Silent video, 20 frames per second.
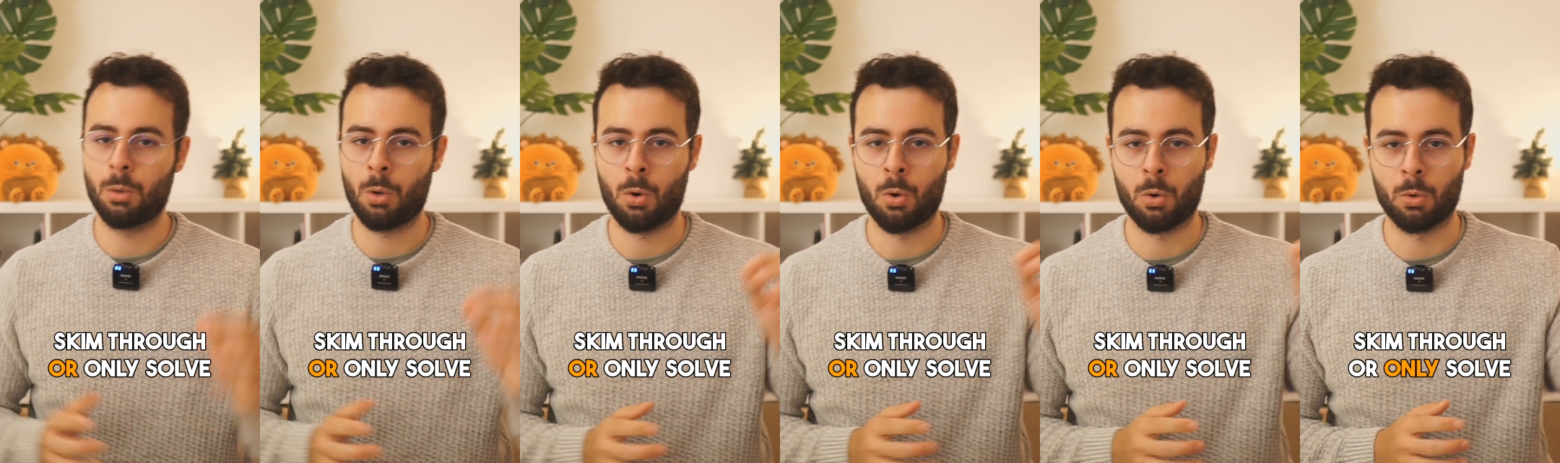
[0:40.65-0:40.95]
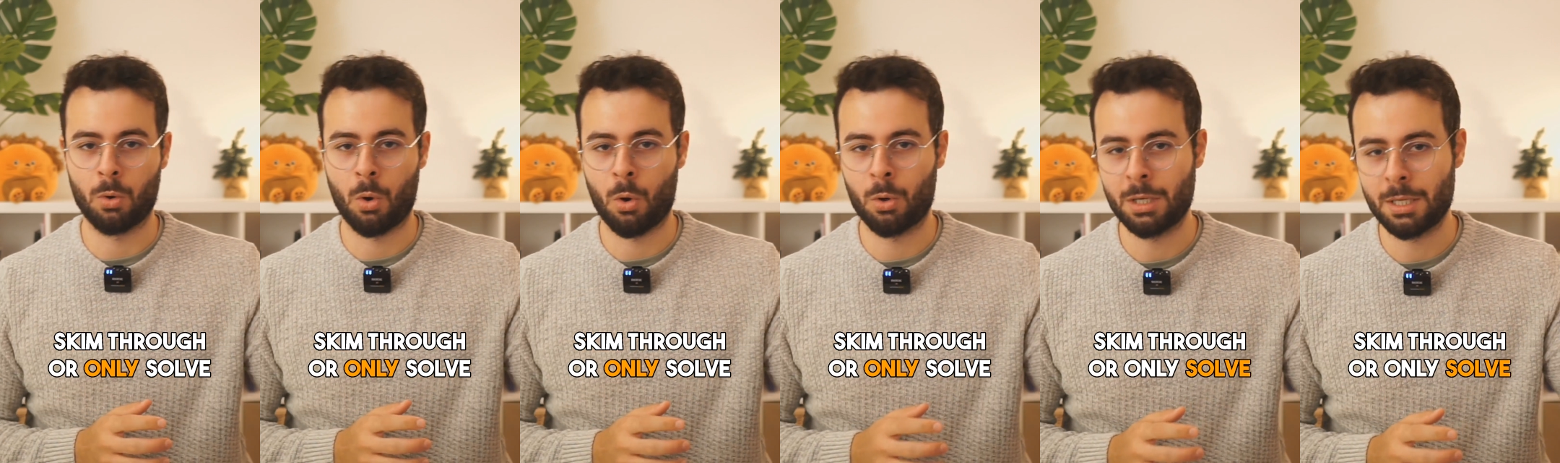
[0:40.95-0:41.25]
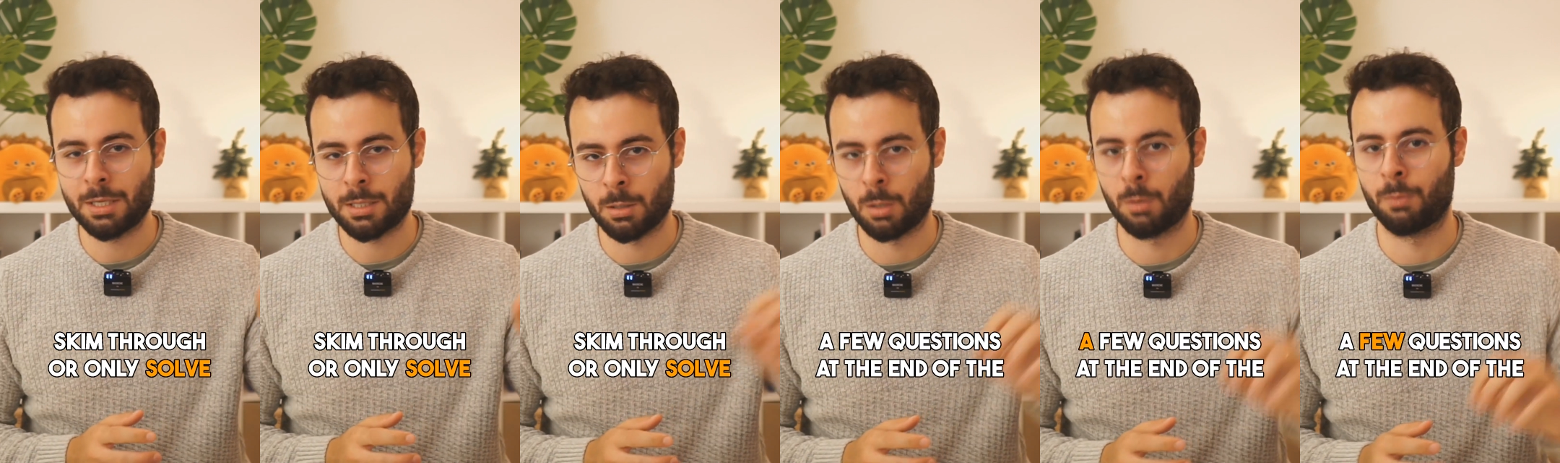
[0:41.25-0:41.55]
or only
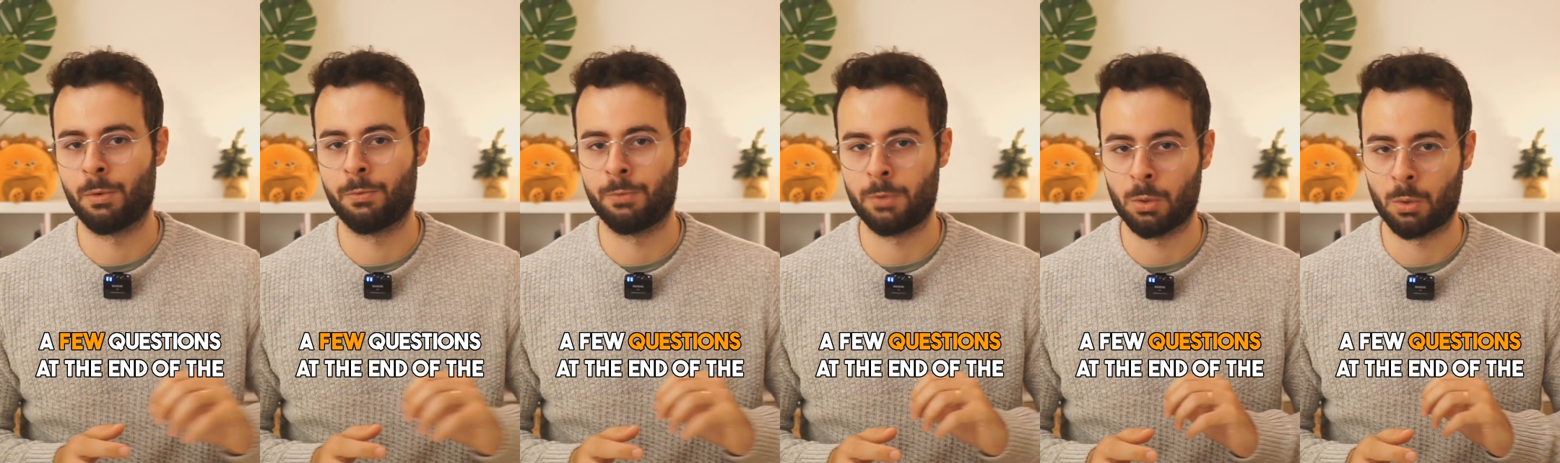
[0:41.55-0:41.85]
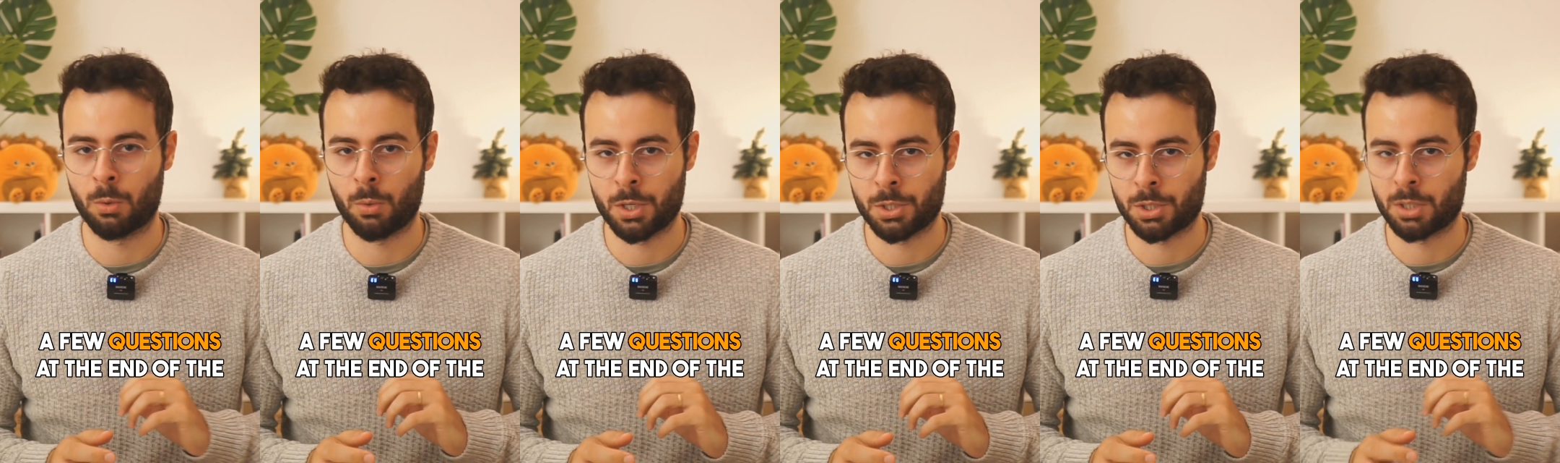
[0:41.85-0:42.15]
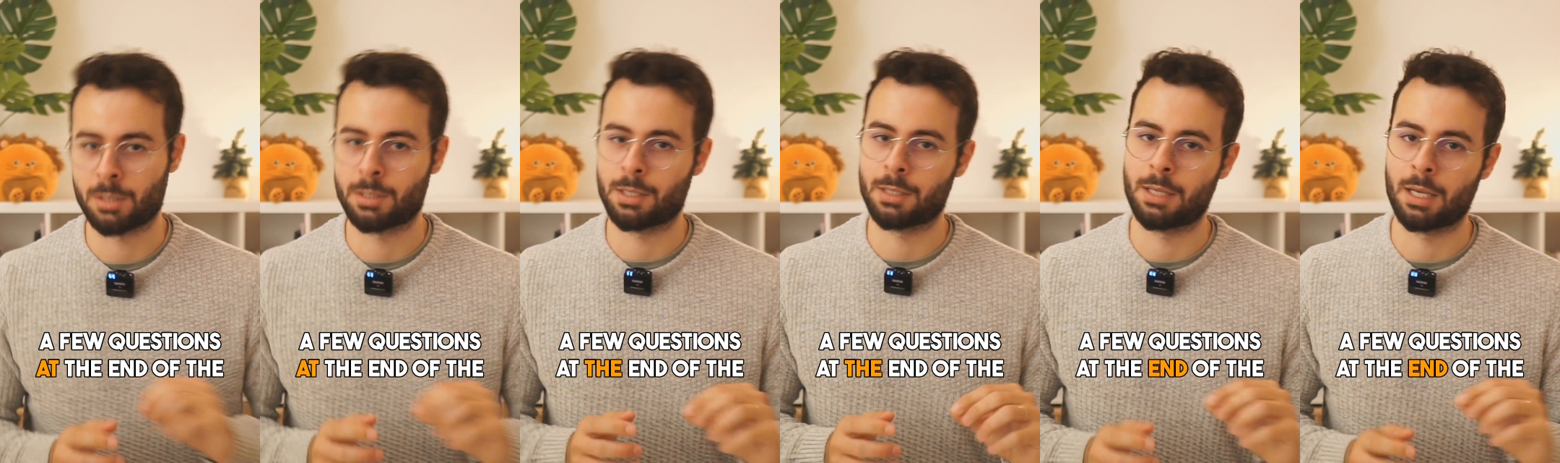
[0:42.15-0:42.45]
solve a few
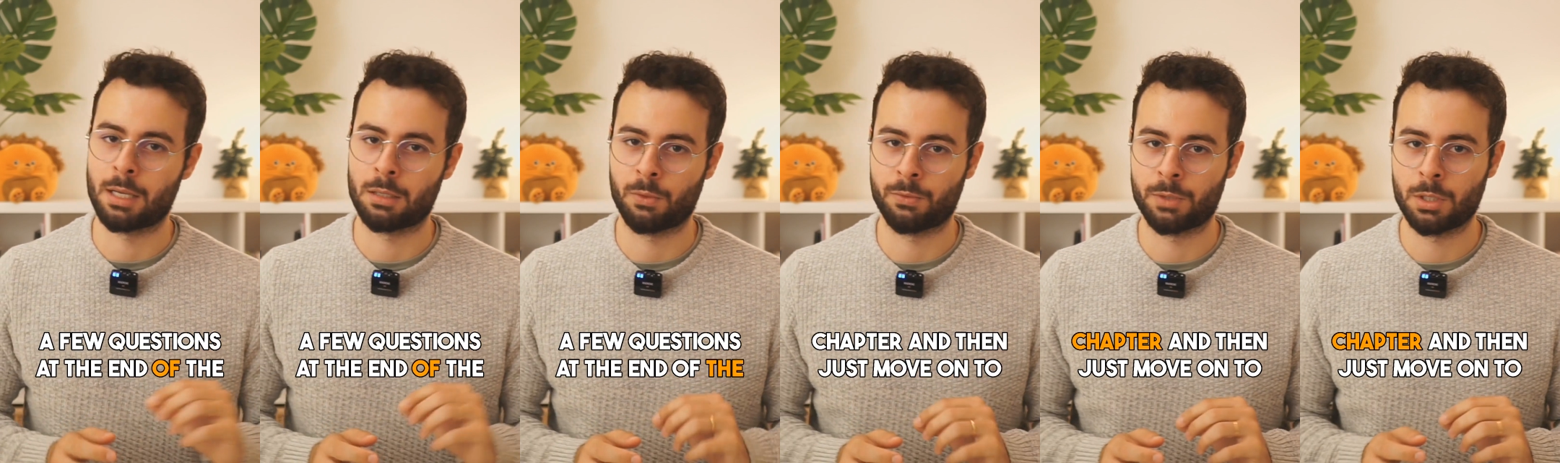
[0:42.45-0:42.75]
questions at the end of